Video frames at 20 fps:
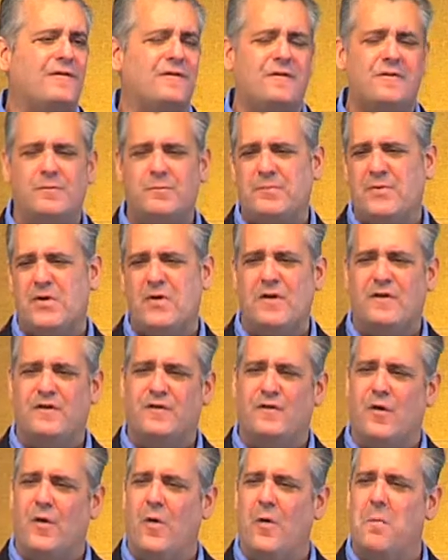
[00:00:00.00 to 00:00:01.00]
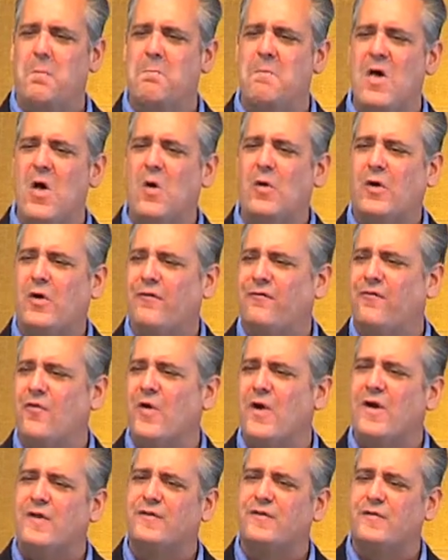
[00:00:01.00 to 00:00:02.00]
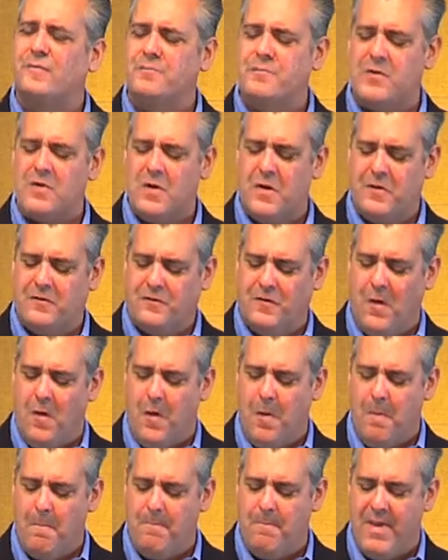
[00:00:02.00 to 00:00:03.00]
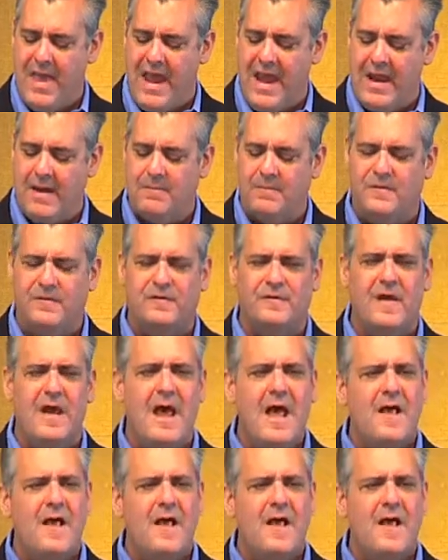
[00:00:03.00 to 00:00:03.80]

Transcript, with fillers: spiritual milk for spiritual babes.